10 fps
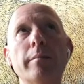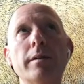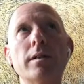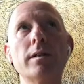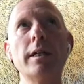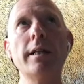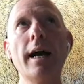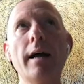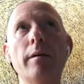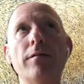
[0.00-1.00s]
to see
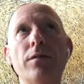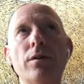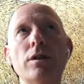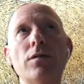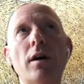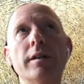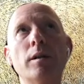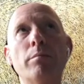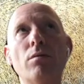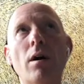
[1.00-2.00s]
that, first of all, in
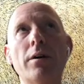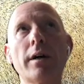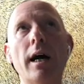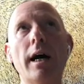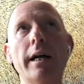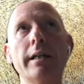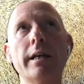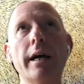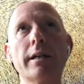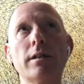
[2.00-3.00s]
the broader
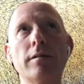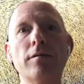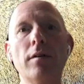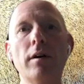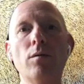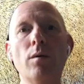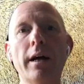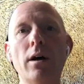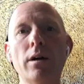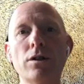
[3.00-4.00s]
context of what I
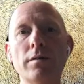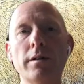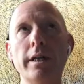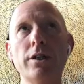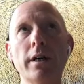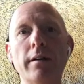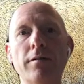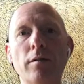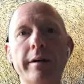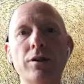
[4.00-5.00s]
call strategic
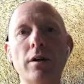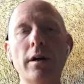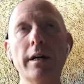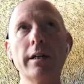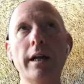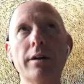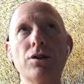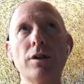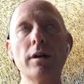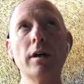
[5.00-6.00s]
information
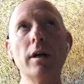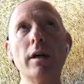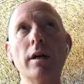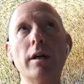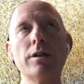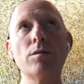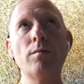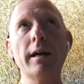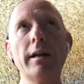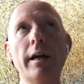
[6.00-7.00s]
architecture, to
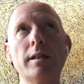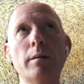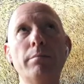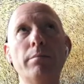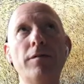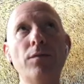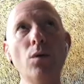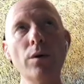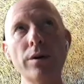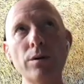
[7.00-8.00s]
recognize that
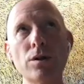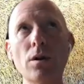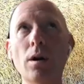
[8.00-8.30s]
before you start